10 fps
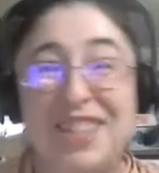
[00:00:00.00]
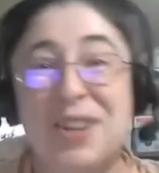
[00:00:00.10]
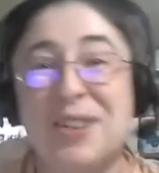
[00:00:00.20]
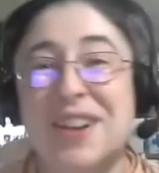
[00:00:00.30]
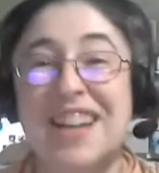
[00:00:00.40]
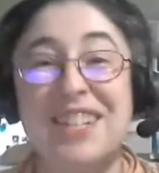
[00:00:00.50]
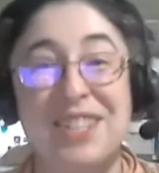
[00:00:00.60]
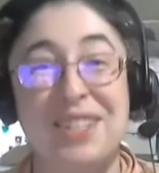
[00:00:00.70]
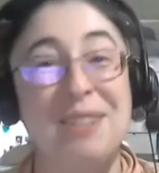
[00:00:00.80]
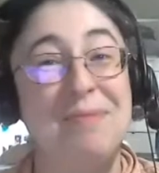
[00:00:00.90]
who
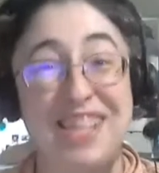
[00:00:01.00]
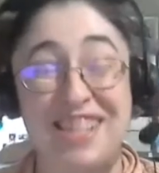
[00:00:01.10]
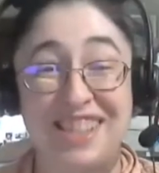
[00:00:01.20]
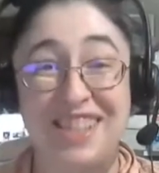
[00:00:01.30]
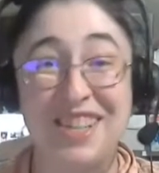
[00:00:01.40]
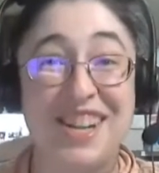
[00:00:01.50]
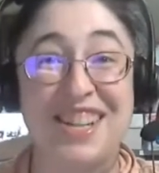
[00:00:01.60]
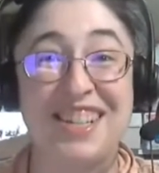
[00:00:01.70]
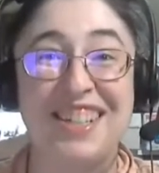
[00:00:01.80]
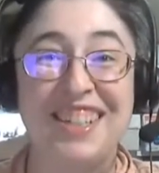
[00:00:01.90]
actually placed
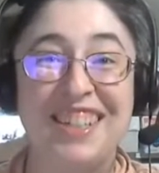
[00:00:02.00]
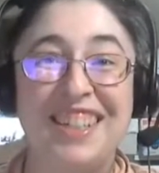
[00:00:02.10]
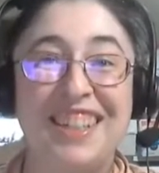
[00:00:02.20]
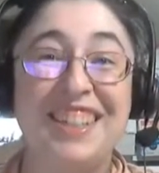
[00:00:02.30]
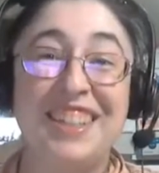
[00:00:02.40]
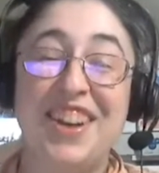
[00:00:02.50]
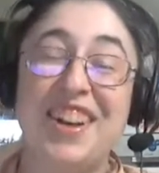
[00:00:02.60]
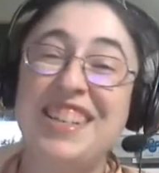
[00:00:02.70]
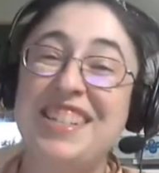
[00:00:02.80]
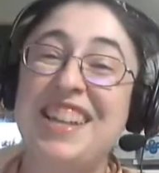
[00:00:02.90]
third in the
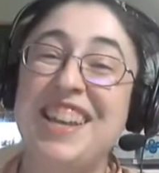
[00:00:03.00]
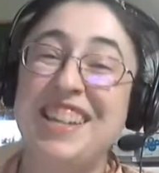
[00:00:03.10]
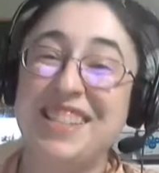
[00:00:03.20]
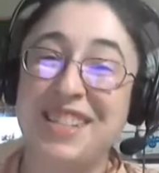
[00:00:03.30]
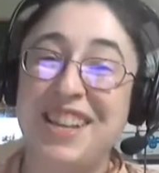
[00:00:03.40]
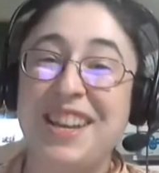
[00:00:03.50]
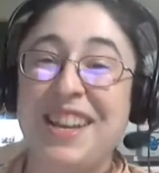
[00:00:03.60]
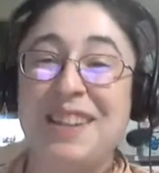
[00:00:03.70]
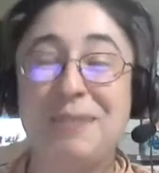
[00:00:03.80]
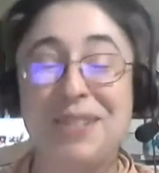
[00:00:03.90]
contest.
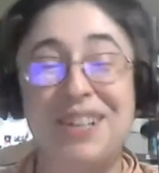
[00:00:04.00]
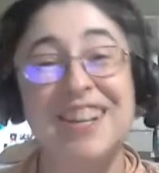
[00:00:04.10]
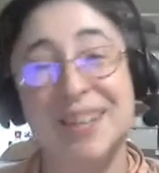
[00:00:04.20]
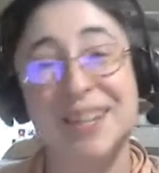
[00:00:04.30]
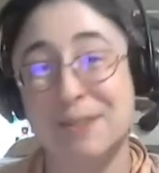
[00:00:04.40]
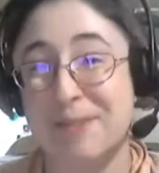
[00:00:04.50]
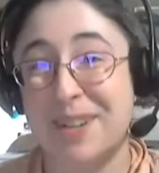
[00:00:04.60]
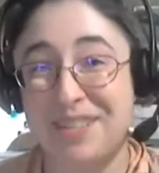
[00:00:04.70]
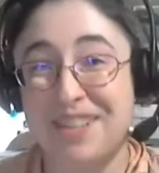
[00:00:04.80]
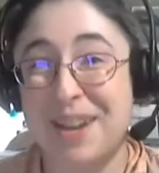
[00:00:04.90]
And I'm sorry I couldn't
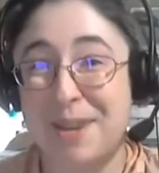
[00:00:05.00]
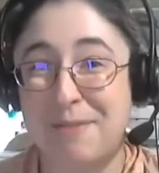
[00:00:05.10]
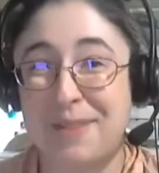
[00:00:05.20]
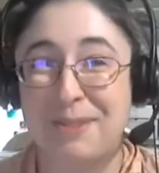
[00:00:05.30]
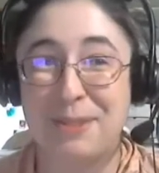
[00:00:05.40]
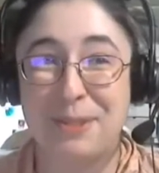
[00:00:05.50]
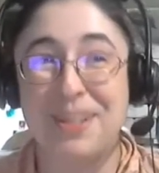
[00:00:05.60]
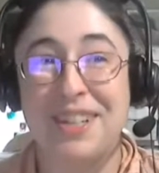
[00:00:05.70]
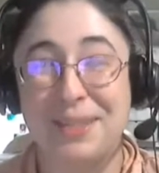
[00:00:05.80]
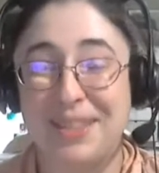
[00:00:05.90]
watch live. I was
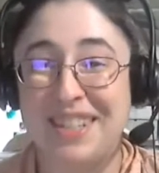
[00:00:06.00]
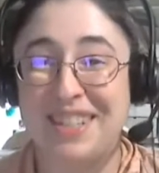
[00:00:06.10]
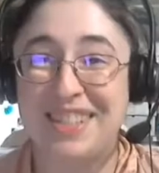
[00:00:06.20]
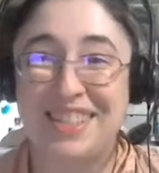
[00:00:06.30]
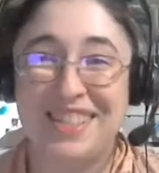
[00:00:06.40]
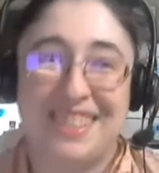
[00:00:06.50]
doing other things.